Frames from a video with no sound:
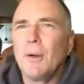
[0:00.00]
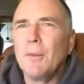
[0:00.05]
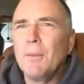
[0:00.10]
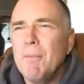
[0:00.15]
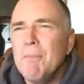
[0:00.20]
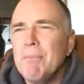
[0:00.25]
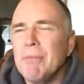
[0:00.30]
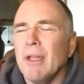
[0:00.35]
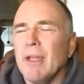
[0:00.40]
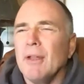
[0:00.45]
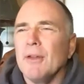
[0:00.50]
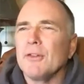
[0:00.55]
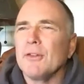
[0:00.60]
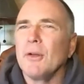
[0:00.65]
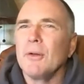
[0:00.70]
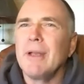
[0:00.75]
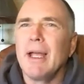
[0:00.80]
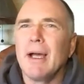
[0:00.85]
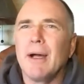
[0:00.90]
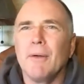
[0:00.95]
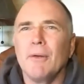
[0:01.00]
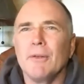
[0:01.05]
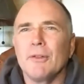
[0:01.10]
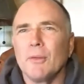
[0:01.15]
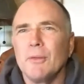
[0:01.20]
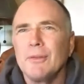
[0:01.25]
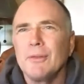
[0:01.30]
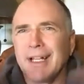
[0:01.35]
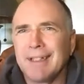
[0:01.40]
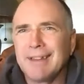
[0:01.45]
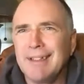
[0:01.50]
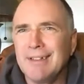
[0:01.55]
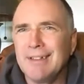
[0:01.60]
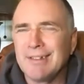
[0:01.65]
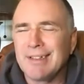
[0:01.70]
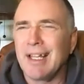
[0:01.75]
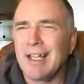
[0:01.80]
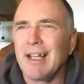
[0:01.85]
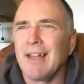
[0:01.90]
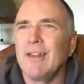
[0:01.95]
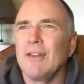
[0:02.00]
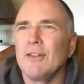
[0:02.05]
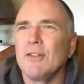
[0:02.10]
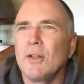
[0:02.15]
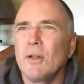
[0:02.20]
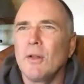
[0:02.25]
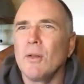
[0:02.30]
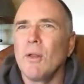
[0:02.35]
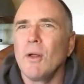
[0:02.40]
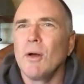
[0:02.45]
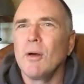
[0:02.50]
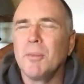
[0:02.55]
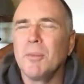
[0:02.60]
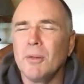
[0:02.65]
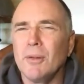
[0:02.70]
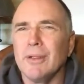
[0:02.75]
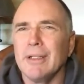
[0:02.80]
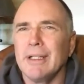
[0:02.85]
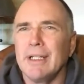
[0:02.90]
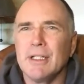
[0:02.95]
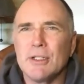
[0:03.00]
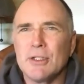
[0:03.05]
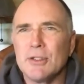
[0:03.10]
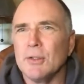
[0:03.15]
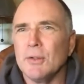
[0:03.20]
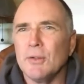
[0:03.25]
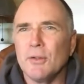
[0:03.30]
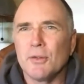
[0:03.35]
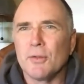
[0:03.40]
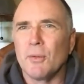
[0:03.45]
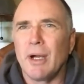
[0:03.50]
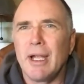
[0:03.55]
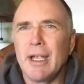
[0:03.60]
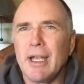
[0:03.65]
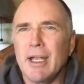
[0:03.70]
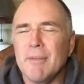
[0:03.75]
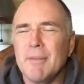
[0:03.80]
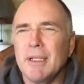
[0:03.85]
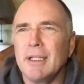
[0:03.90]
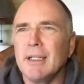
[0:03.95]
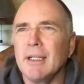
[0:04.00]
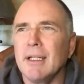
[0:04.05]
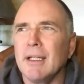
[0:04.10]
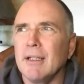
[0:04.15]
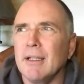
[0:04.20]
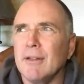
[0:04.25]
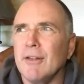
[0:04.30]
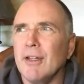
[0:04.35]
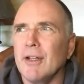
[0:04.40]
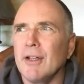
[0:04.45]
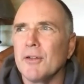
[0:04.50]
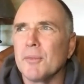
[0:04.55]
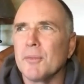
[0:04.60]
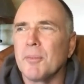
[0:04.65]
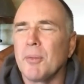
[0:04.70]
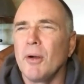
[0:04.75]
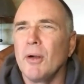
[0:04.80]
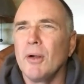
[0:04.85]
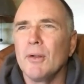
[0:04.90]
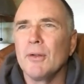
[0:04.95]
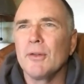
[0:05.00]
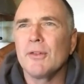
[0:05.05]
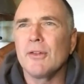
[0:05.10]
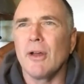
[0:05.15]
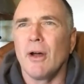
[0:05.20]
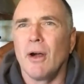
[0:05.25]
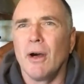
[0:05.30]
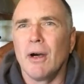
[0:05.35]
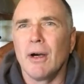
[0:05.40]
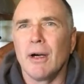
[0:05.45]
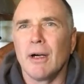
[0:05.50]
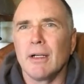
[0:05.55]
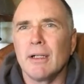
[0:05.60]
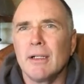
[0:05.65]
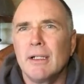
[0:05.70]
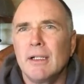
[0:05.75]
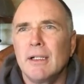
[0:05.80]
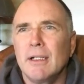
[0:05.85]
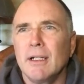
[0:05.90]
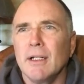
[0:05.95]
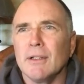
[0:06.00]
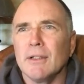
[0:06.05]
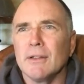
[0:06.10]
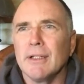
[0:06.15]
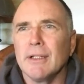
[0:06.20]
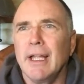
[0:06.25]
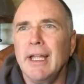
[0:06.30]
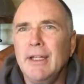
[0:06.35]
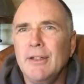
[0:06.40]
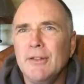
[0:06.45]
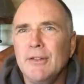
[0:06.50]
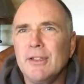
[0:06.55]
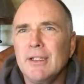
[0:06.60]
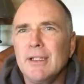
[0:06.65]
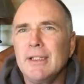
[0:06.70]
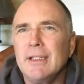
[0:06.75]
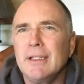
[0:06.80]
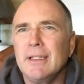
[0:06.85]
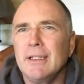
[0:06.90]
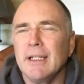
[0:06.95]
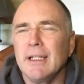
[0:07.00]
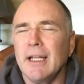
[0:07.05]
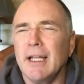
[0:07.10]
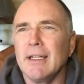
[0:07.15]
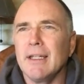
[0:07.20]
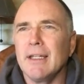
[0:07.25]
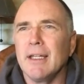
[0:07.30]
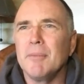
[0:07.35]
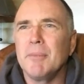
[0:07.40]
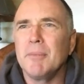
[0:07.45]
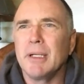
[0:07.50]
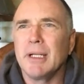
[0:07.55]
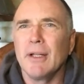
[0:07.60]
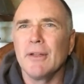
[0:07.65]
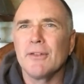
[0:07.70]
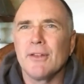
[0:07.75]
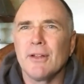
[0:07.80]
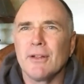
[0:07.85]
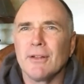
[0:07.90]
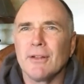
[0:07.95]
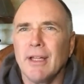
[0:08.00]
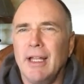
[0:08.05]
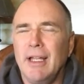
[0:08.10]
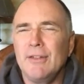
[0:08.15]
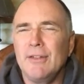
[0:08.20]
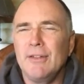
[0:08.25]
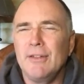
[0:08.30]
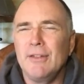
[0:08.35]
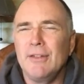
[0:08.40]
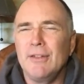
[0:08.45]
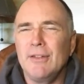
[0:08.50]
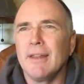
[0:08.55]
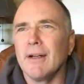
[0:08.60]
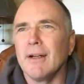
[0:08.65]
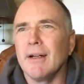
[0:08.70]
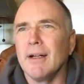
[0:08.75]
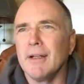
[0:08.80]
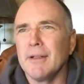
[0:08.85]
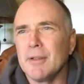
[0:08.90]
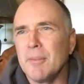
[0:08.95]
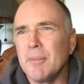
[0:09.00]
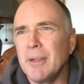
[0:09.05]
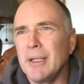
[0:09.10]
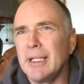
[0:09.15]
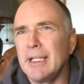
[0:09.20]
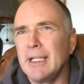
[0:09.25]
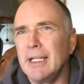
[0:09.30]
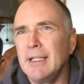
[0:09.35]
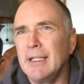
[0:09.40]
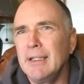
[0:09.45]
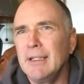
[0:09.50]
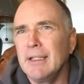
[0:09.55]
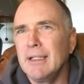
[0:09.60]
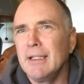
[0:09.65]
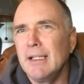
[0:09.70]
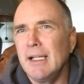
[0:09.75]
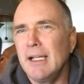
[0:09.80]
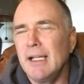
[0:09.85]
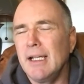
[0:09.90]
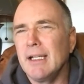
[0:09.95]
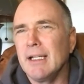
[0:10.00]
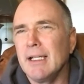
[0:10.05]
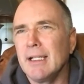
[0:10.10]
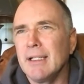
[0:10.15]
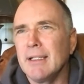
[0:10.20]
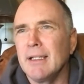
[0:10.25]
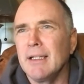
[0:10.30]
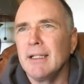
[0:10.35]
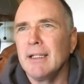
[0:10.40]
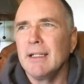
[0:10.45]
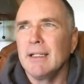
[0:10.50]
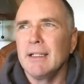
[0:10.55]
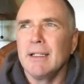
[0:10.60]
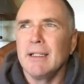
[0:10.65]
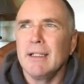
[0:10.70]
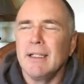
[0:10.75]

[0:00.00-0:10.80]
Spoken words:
so we've got these global issues, right? I mean, tennis pros are lazy, and then because they're lazy, they're underpaid, and